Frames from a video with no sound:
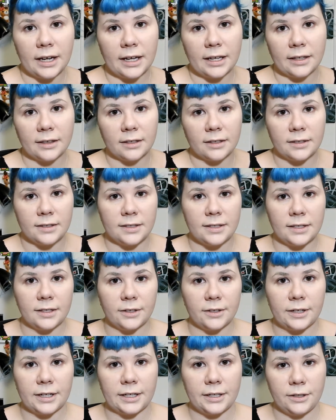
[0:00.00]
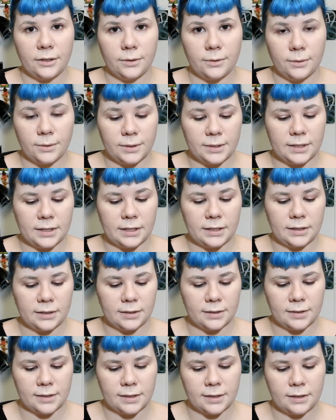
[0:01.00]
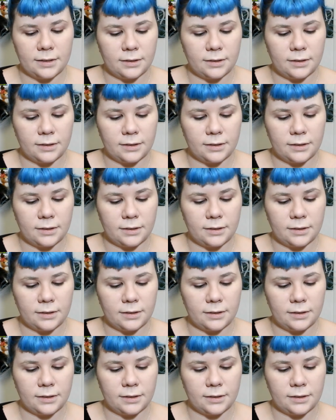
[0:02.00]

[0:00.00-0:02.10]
and the concealer I use is